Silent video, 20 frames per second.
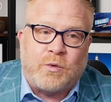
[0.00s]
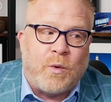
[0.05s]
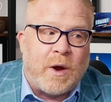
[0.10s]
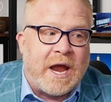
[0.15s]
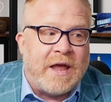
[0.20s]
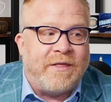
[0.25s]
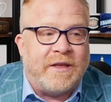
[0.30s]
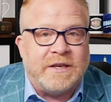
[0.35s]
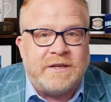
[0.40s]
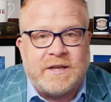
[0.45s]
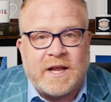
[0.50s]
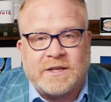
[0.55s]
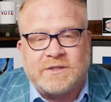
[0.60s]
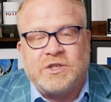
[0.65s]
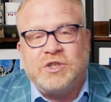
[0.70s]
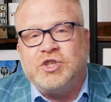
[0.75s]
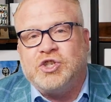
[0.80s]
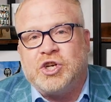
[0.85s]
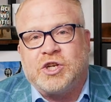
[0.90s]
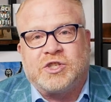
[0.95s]
way that
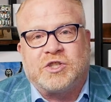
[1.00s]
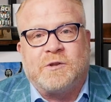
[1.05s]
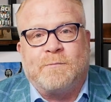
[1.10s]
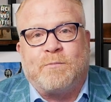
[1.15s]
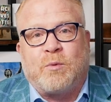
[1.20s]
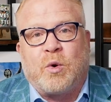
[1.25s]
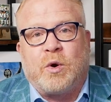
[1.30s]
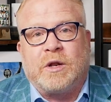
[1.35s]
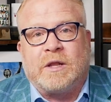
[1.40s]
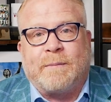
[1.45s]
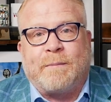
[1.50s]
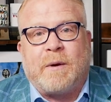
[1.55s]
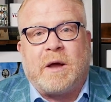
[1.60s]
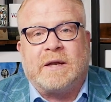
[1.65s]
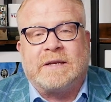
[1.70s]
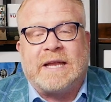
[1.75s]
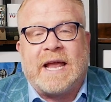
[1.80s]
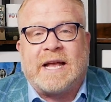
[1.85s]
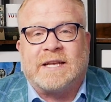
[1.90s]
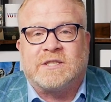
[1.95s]
doesn't just support the
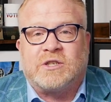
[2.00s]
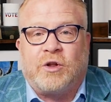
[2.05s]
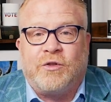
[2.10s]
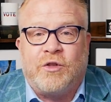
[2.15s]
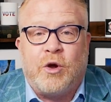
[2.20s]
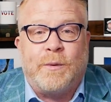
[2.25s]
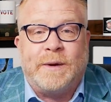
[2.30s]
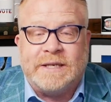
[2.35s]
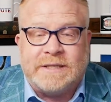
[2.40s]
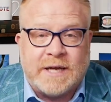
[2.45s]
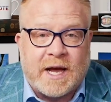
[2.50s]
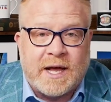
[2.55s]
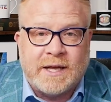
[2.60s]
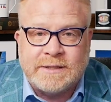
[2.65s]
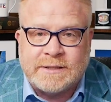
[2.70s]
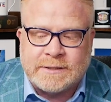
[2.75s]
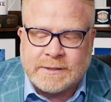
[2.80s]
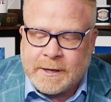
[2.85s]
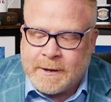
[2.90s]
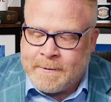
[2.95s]
podcast, although it
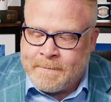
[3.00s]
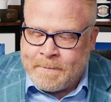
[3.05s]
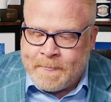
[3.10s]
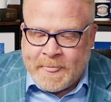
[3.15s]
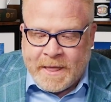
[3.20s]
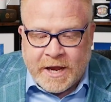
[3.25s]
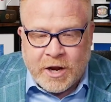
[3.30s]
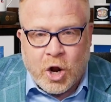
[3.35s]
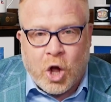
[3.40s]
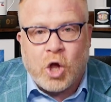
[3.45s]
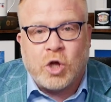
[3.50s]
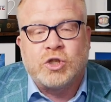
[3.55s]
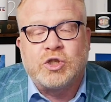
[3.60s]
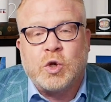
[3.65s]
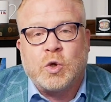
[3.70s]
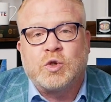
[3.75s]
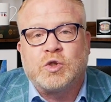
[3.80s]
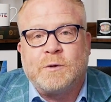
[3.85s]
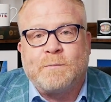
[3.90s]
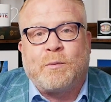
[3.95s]
does. It
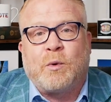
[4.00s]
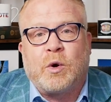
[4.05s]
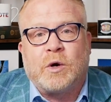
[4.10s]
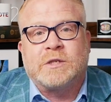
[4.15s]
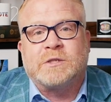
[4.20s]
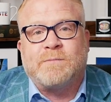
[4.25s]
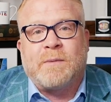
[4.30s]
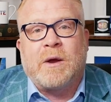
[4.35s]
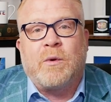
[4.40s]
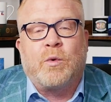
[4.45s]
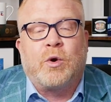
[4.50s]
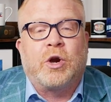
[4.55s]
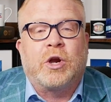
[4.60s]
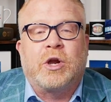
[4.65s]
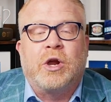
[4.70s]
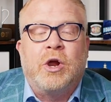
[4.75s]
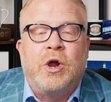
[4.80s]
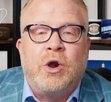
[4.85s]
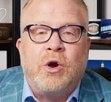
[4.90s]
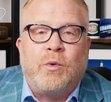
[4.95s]
also supports my
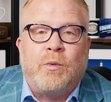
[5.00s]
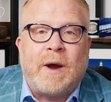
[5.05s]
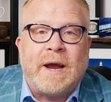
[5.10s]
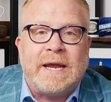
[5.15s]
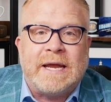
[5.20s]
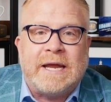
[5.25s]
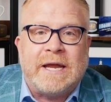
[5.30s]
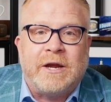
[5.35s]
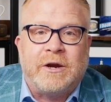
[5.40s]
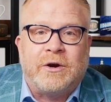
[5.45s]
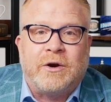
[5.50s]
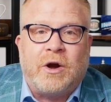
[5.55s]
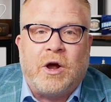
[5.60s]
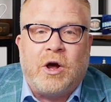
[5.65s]
work right here